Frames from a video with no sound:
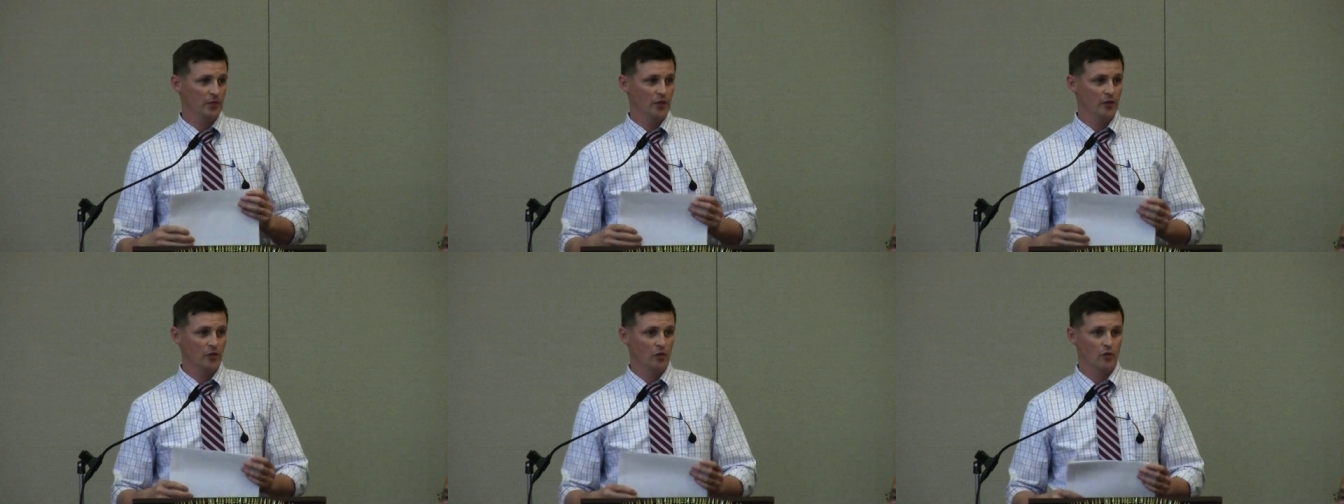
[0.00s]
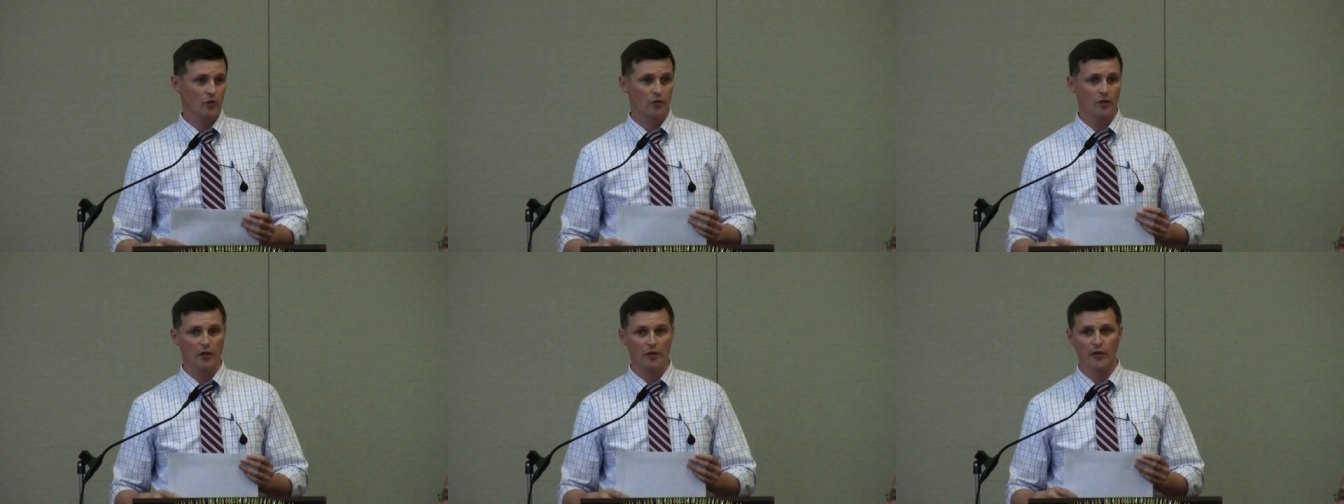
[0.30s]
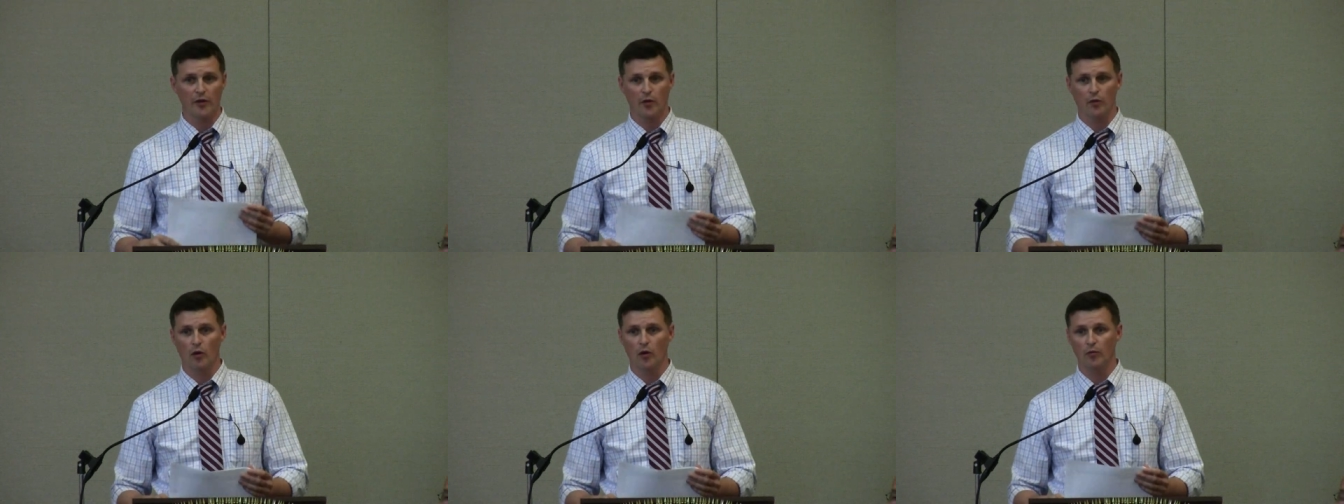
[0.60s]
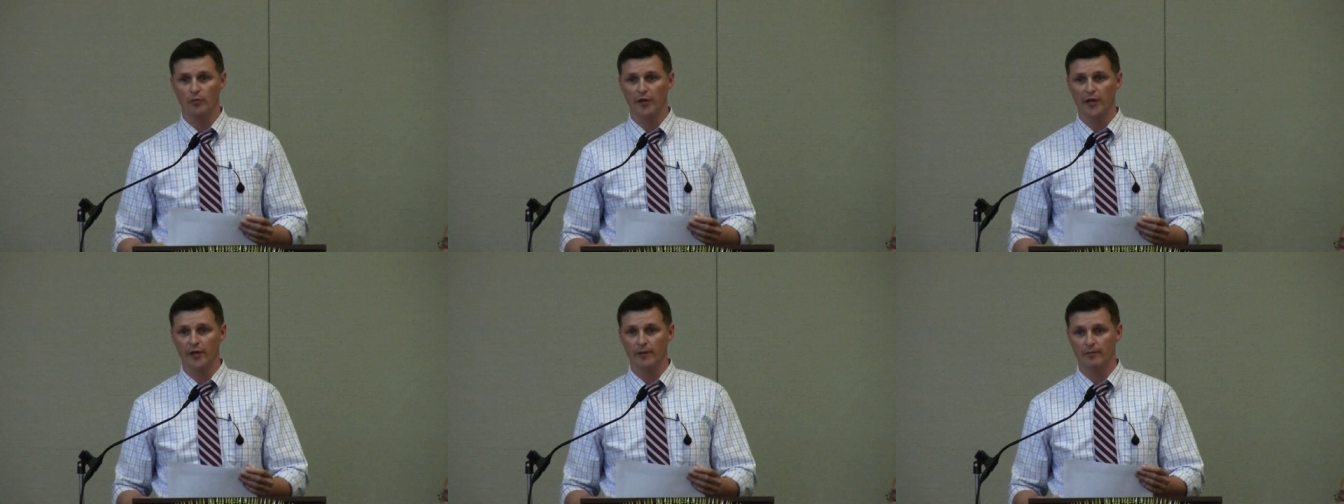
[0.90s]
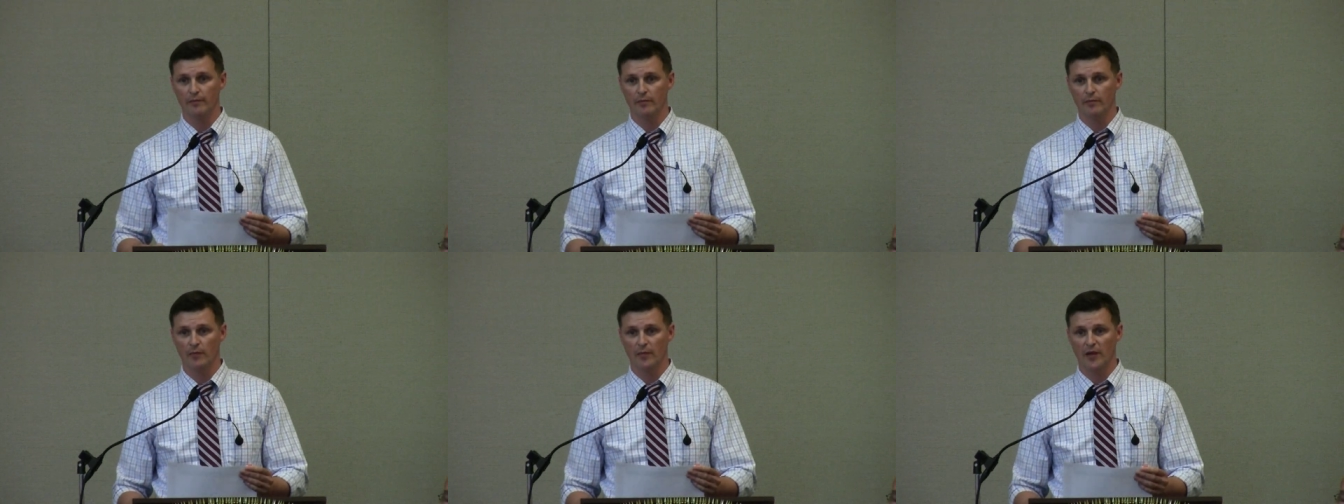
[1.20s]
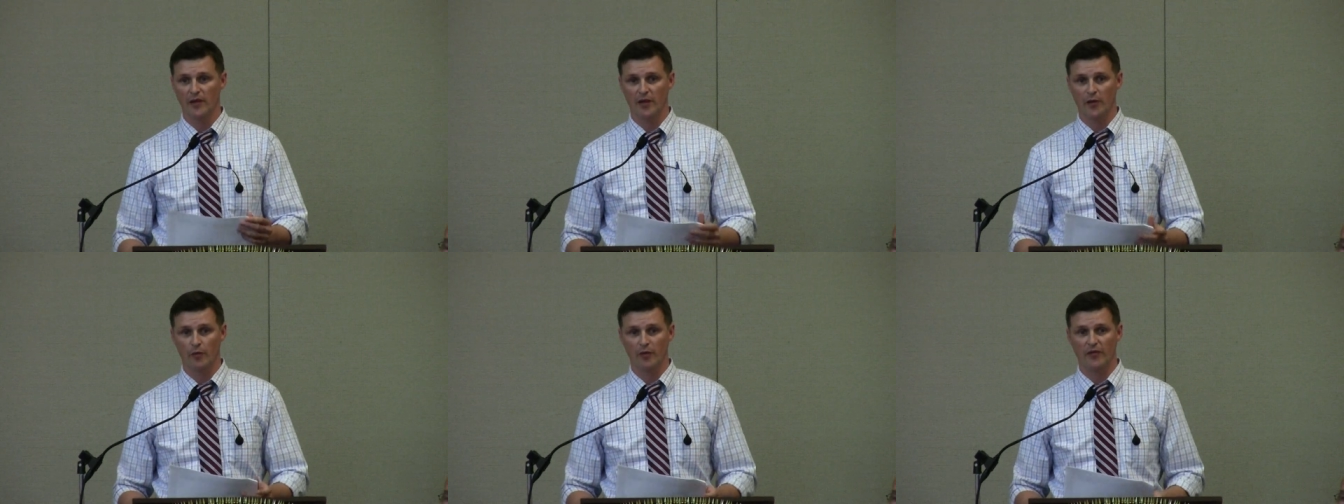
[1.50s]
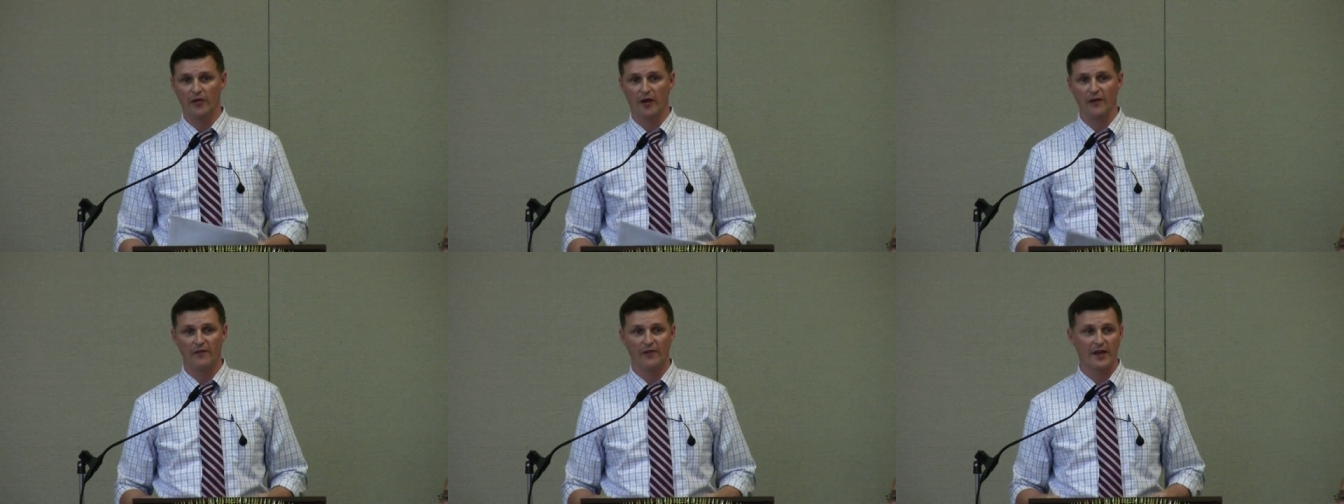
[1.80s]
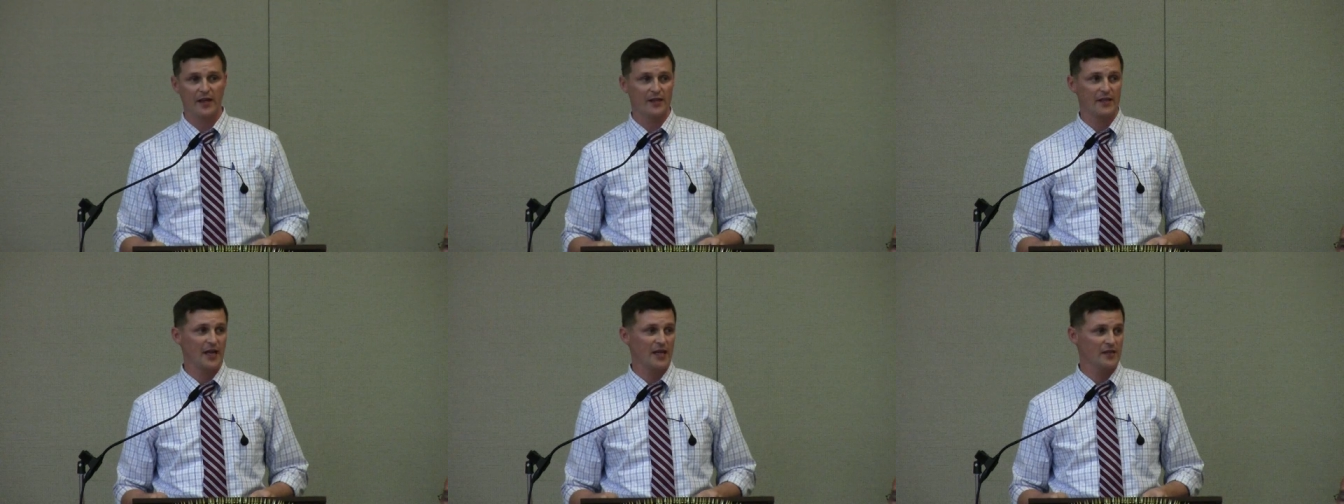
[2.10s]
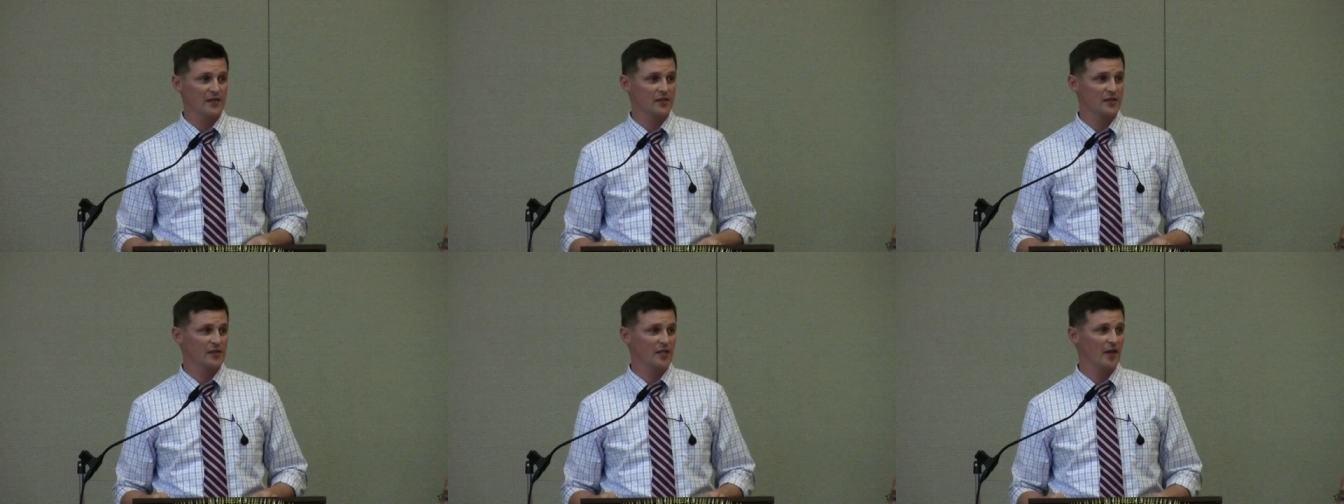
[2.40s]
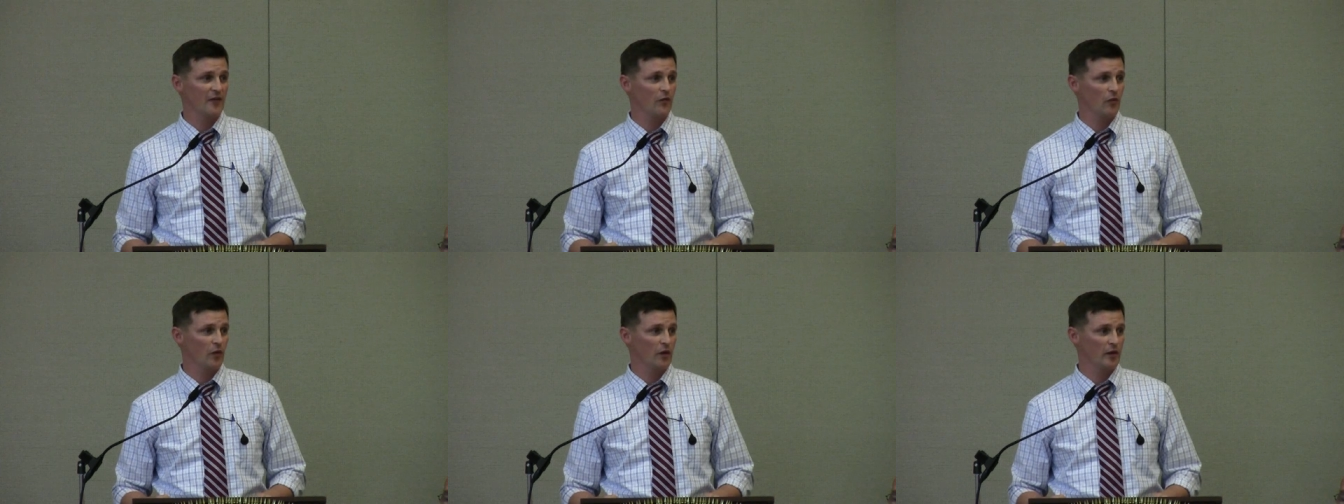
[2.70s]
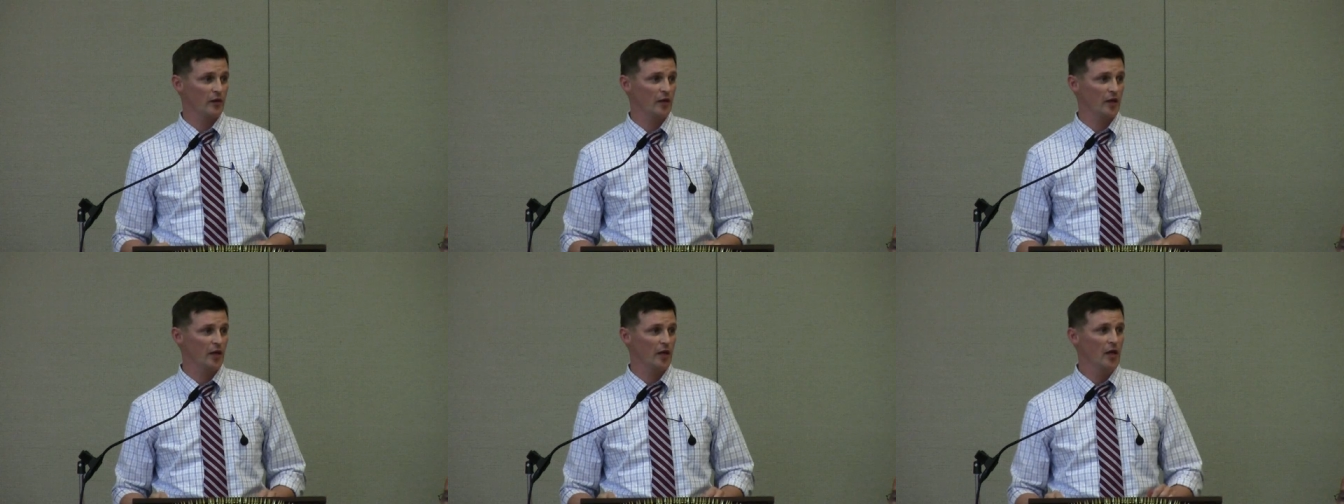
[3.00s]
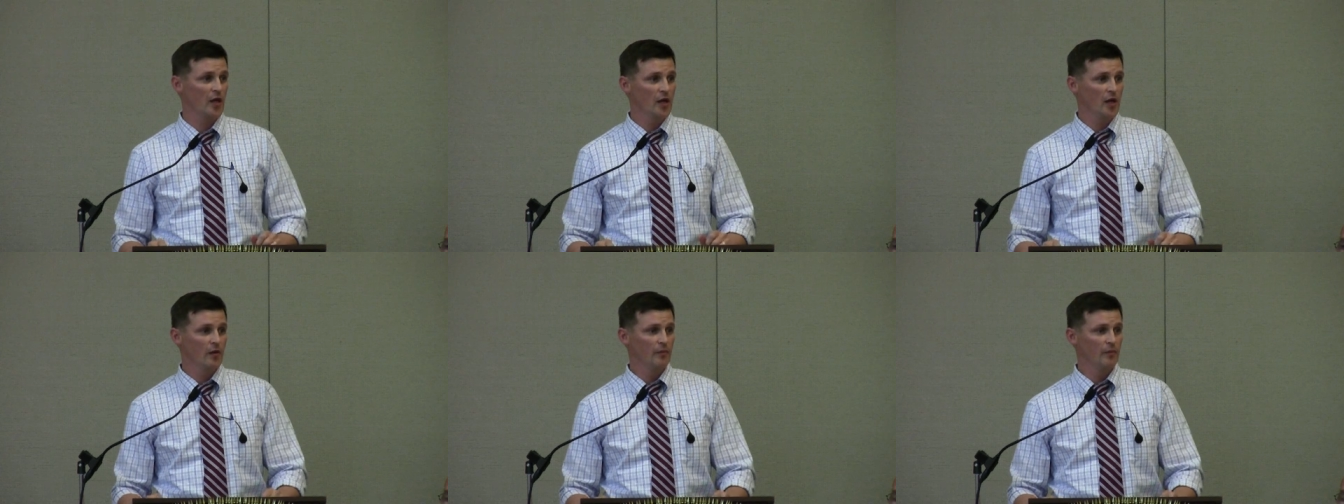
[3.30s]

and Lord willing there won't be, I think we've got fantastic staff working on it,